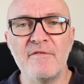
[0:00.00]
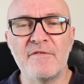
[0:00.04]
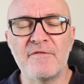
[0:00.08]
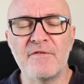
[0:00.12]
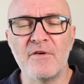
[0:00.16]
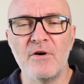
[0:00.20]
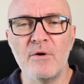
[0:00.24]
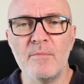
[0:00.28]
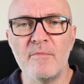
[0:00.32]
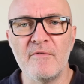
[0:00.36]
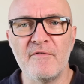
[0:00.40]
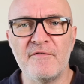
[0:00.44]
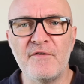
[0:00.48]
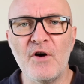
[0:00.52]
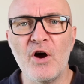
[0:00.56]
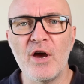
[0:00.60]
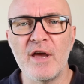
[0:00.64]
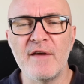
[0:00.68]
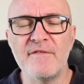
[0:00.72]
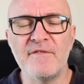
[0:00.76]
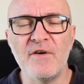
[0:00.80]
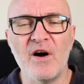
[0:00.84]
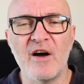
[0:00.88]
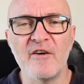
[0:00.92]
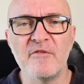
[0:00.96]
from
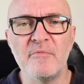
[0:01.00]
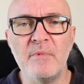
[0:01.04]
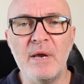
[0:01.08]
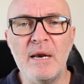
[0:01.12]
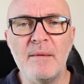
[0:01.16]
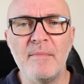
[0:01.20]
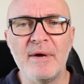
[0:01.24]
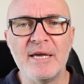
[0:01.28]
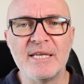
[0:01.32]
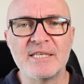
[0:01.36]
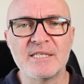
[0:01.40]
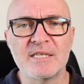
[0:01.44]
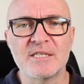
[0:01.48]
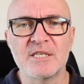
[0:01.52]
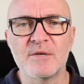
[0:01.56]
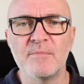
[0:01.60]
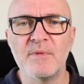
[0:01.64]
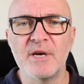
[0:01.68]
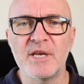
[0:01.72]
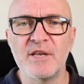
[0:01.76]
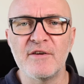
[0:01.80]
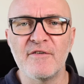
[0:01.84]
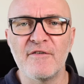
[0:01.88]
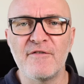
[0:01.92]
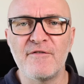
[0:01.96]
35mm to
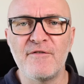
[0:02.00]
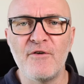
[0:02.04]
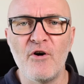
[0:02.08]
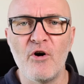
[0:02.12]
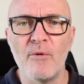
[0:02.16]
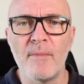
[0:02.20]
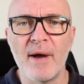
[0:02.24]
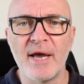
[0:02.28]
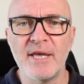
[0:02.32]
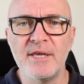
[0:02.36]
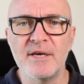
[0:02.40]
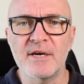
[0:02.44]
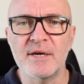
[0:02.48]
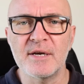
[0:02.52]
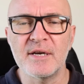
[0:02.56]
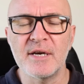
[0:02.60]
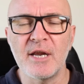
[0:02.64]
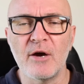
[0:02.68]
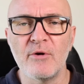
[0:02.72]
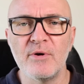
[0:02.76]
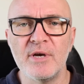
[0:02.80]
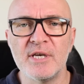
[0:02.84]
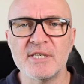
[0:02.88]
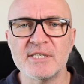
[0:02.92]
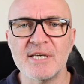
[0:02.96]
medium format, you're going to
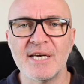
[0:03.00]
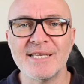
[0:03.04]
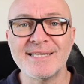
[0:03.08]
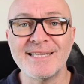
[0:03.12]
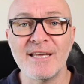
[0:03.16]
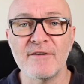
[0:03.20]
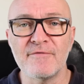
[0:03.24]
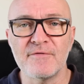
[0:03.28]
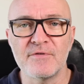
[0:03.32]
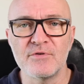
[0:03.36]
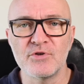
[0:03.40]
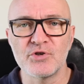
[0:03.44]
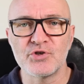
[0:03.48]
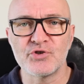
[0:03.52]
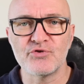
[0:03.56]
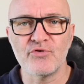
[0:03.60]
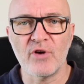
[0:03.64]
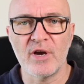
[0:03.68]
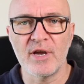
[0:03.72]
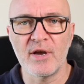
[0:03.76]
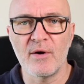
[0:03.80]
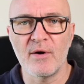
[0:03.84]
notice a difference straight